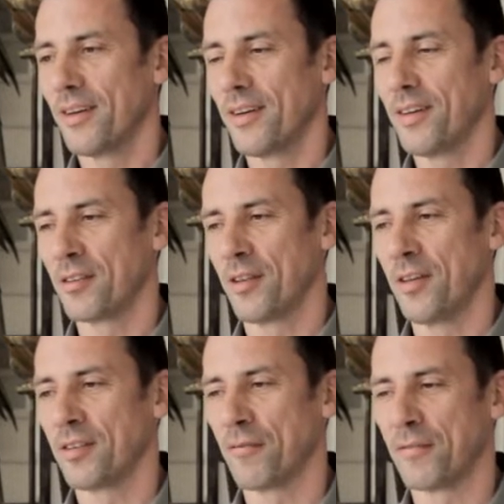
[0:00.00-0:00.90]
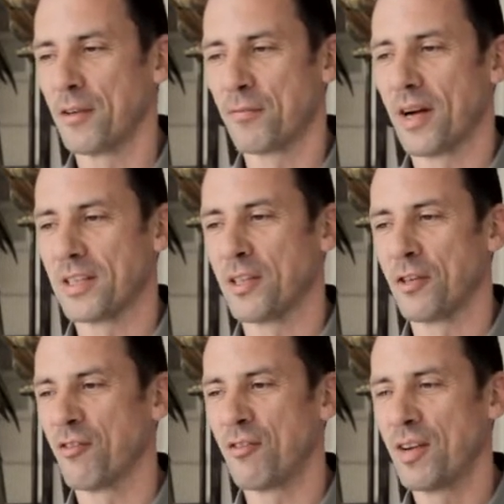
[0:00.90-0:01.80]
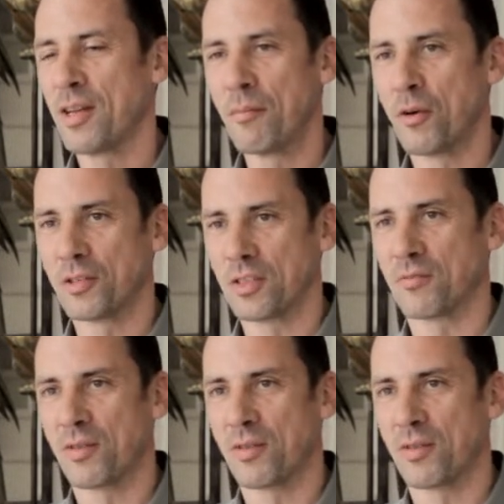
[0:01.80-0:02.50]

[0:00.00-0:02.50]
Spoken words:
as a film writer, you're really more just